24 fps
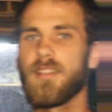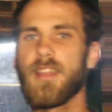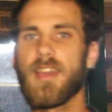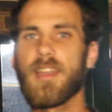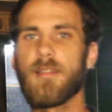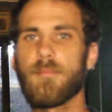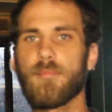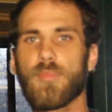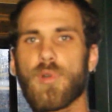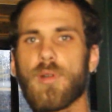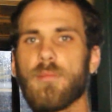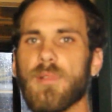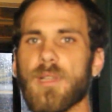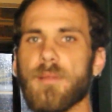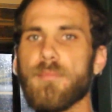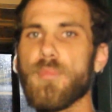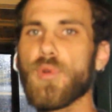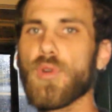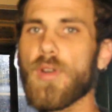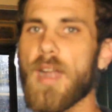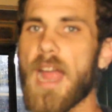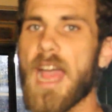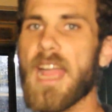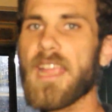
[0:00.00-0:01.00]
I'm probably
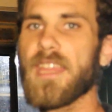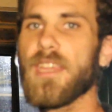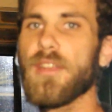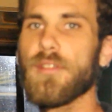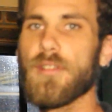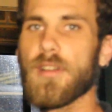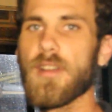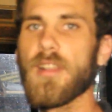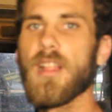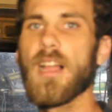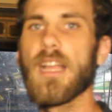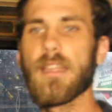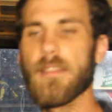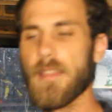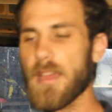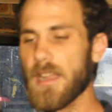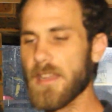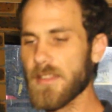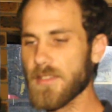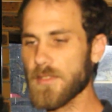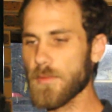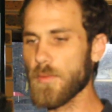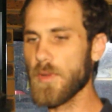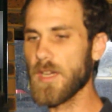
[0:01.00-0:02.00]
more accurate like
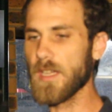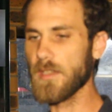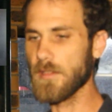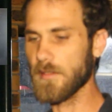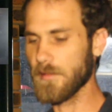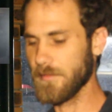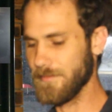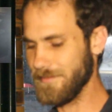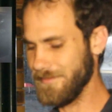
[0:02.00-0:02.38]
that as well.